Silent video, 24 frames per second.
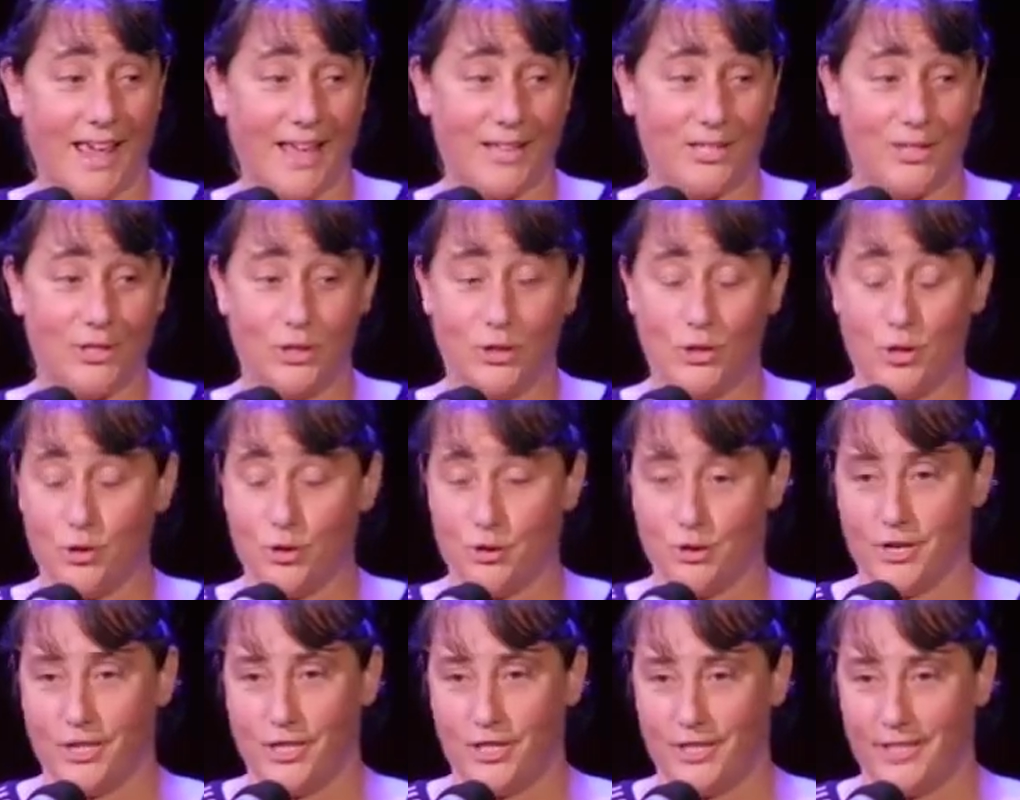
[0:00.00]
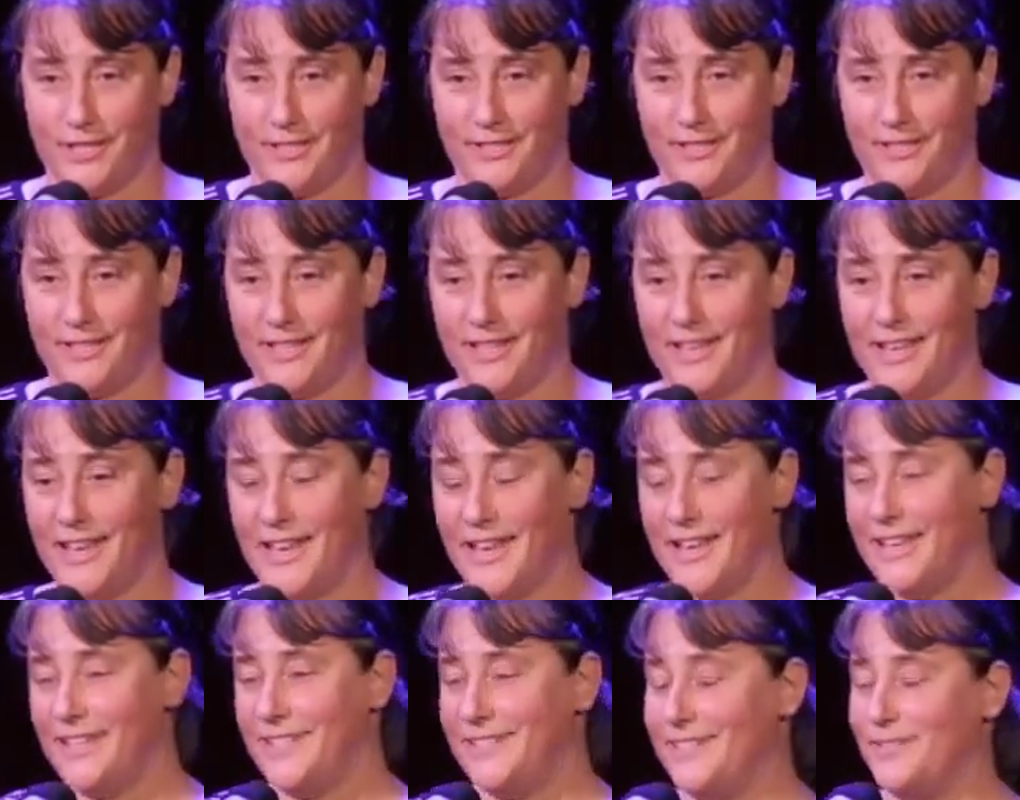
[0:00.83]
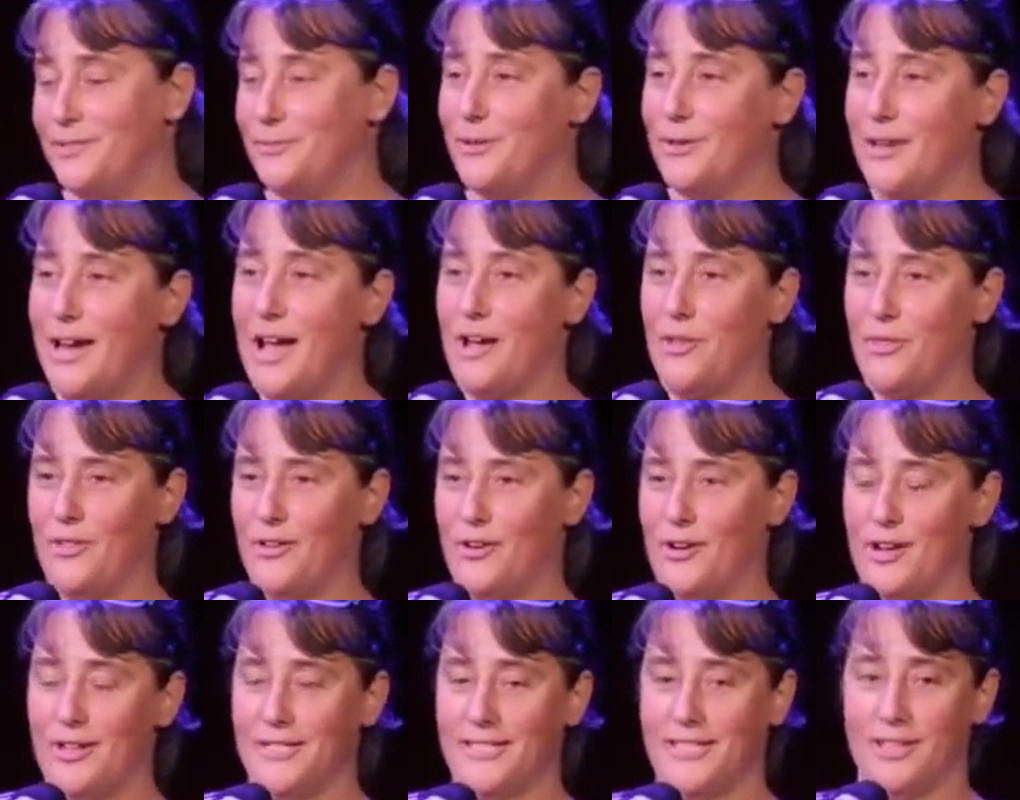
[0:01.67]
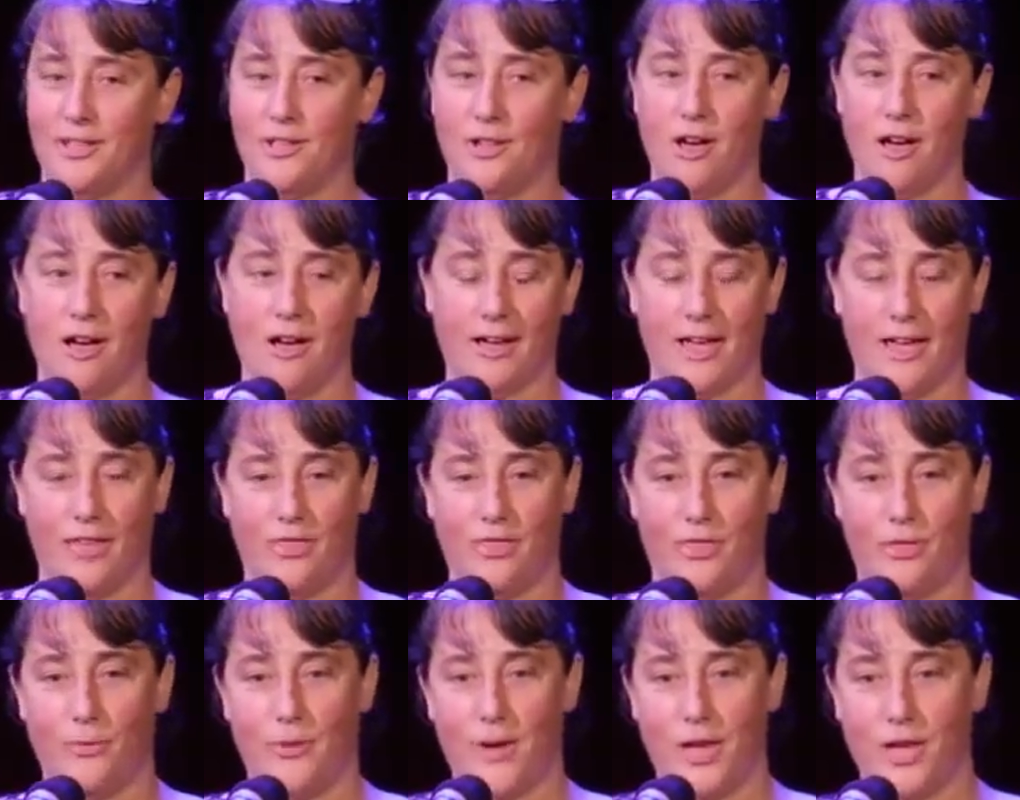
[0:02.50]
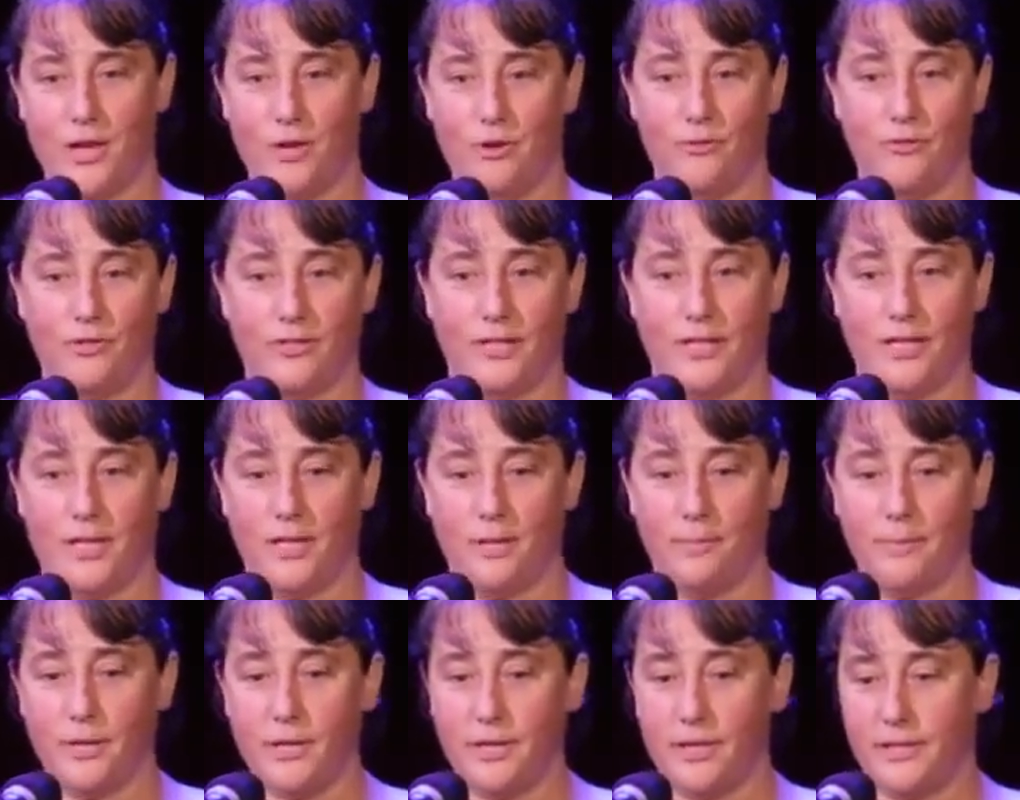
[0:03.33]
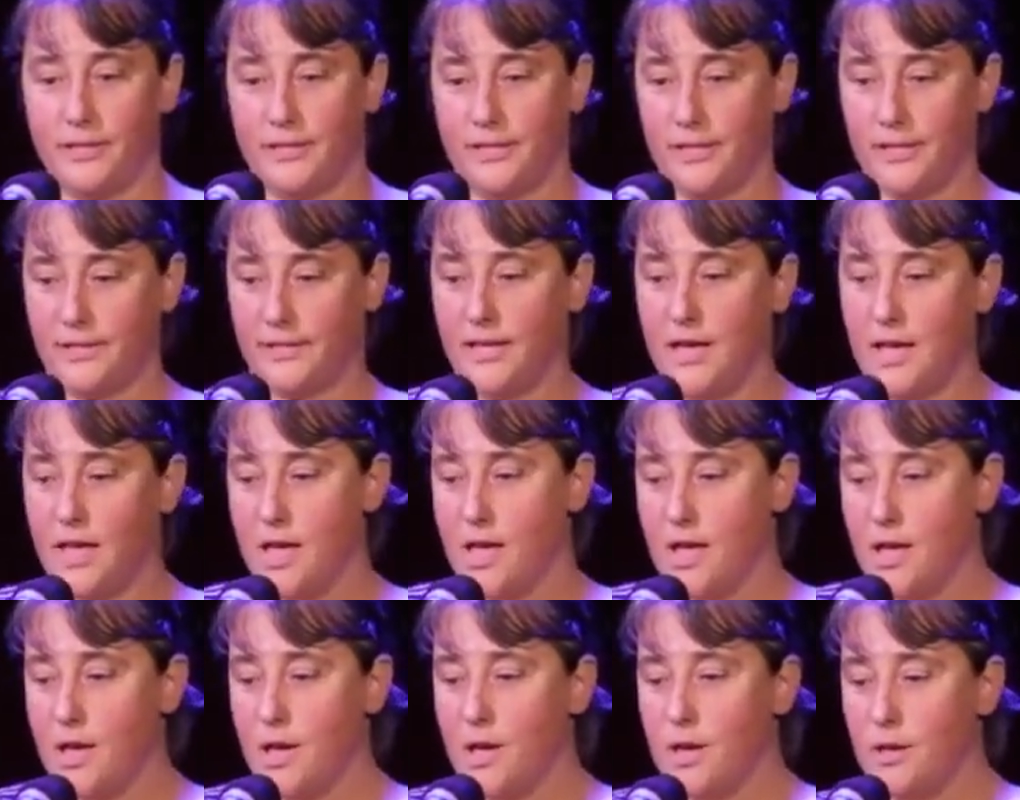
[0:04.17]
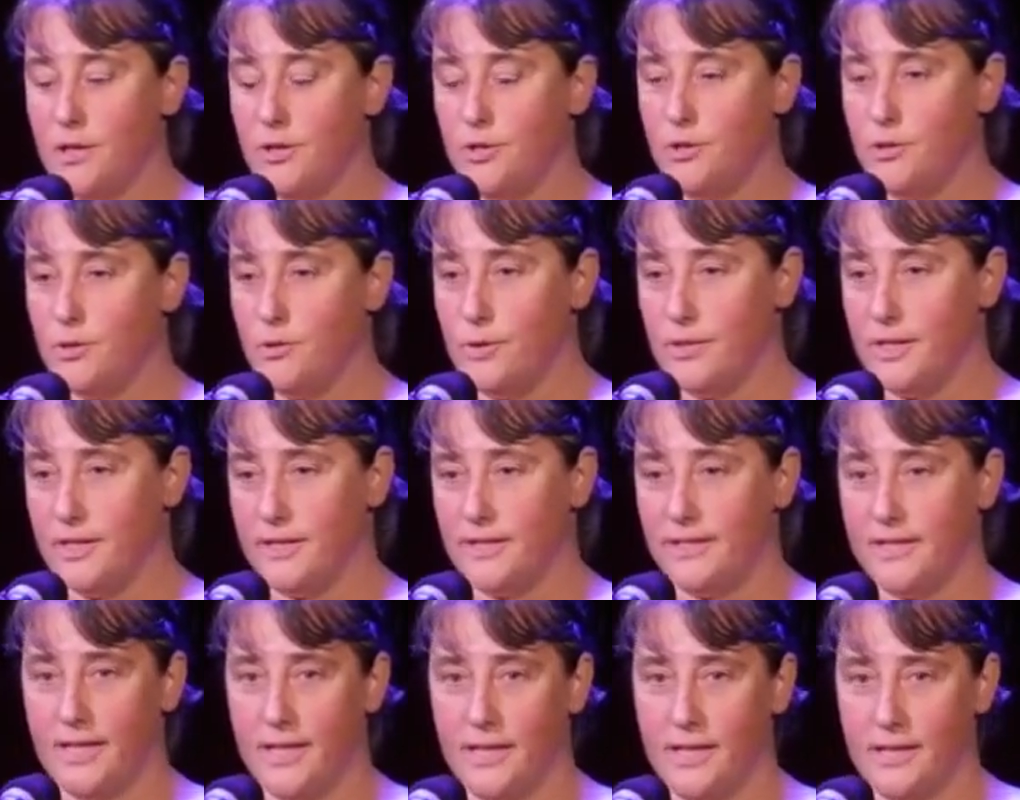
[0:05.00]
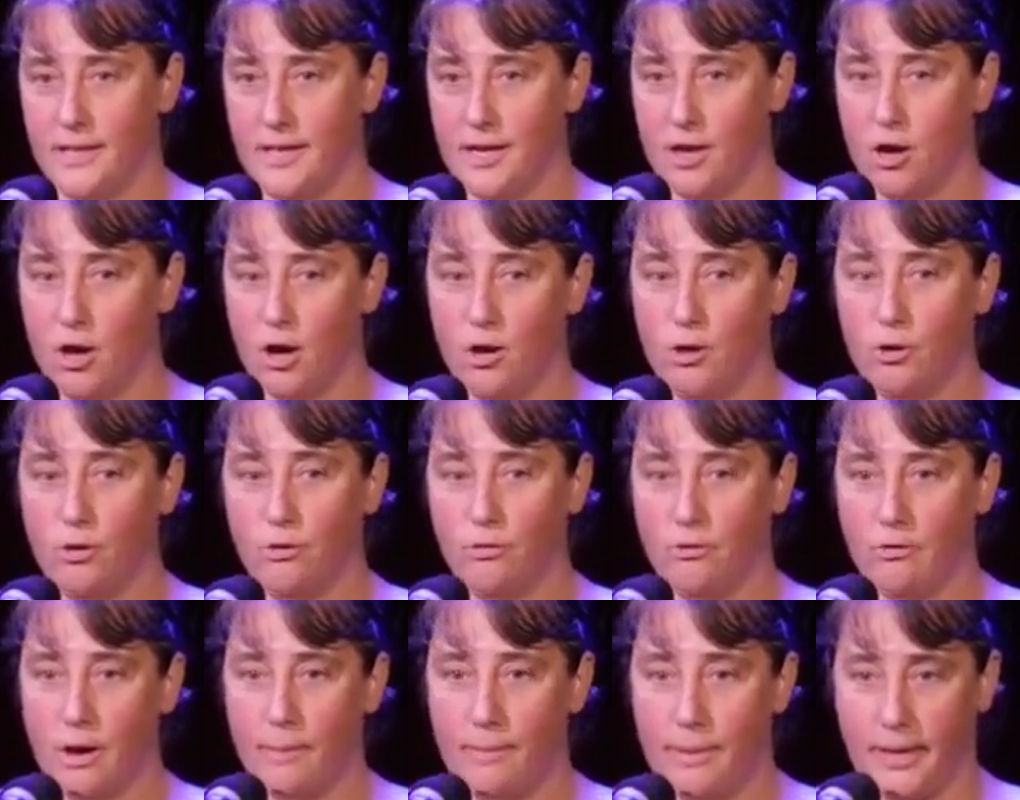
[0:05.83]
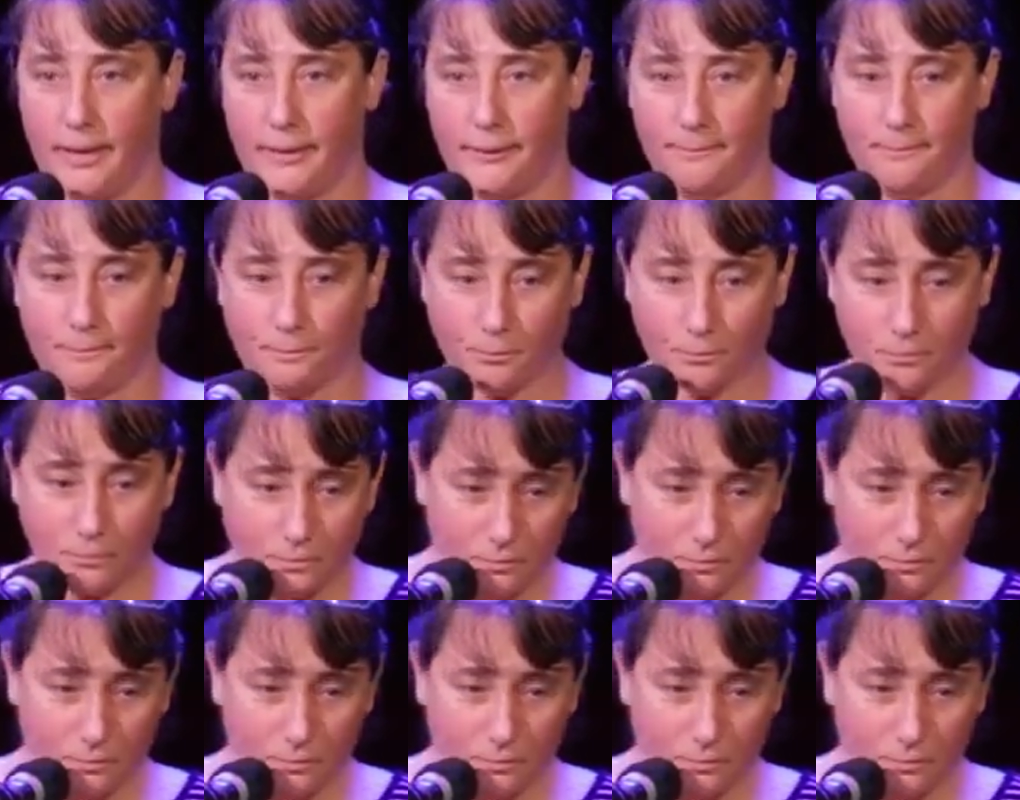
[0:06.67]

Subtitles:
It's gorgeous. We're out there all day long, and the way you study the birds is doing this thing they call grubbing.